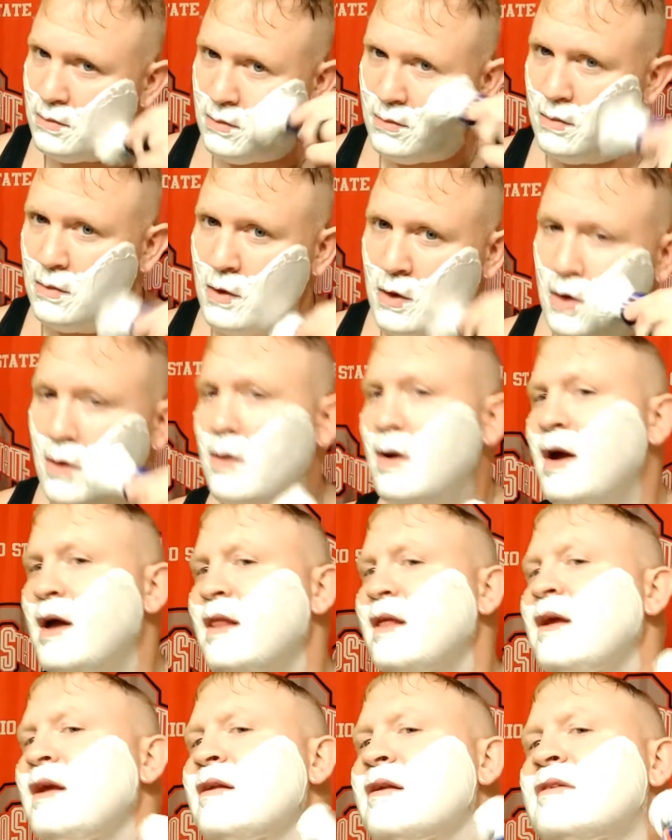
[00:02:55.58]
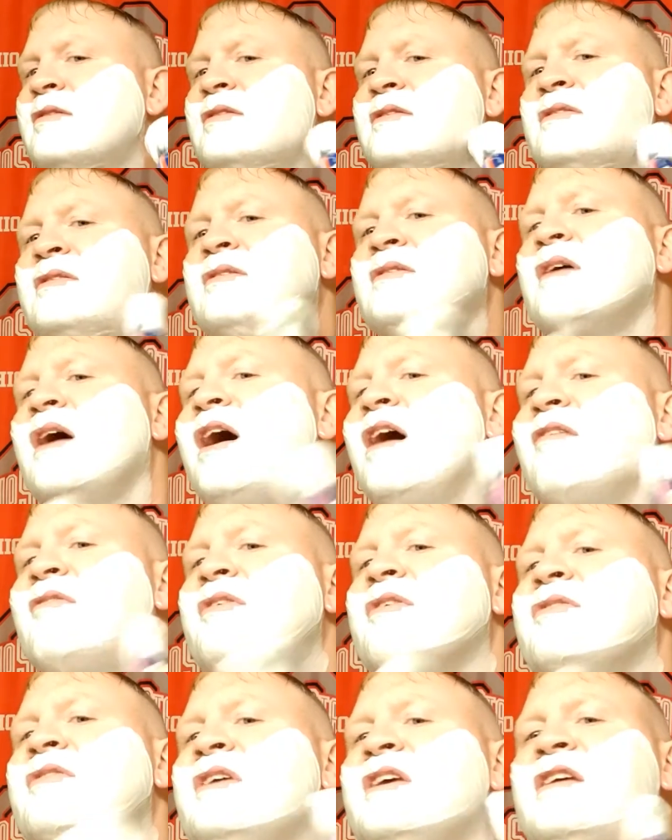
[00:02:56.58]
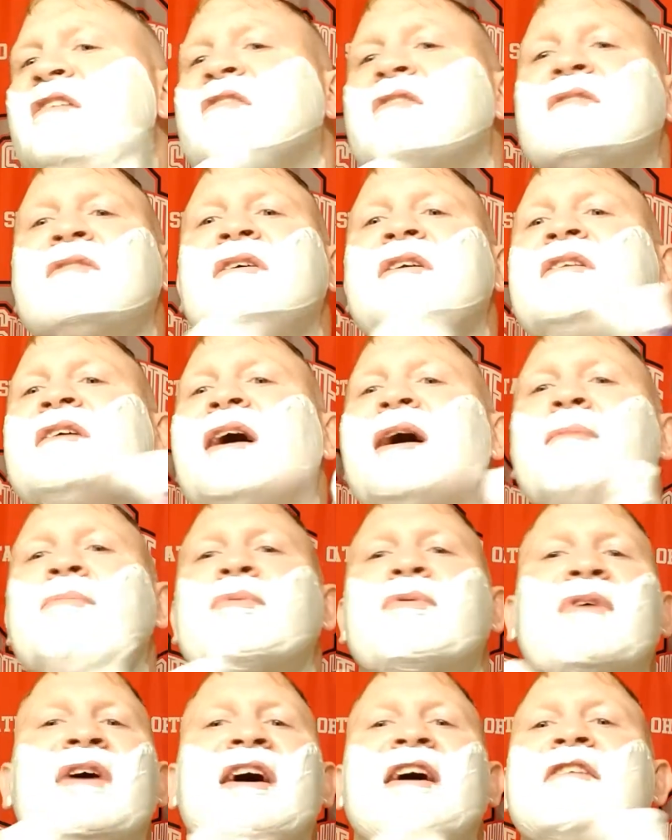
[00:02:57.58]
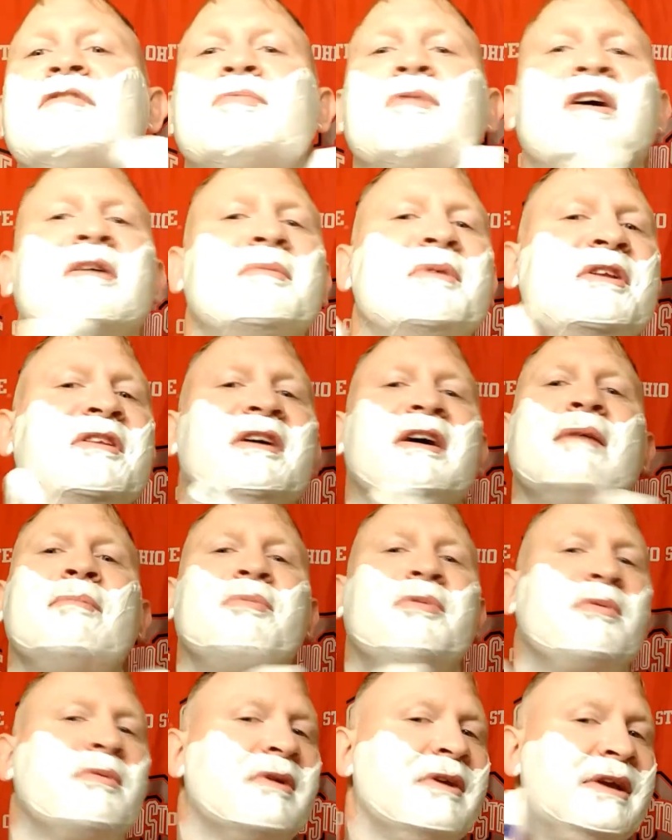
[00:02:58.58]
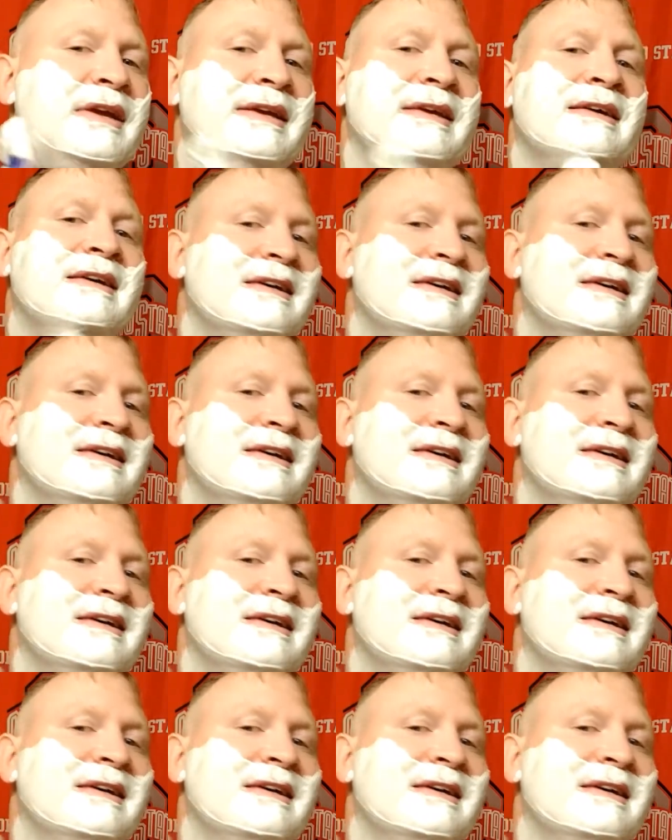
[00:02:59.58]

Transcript: you know, I think this is easily top 5, probably top 3.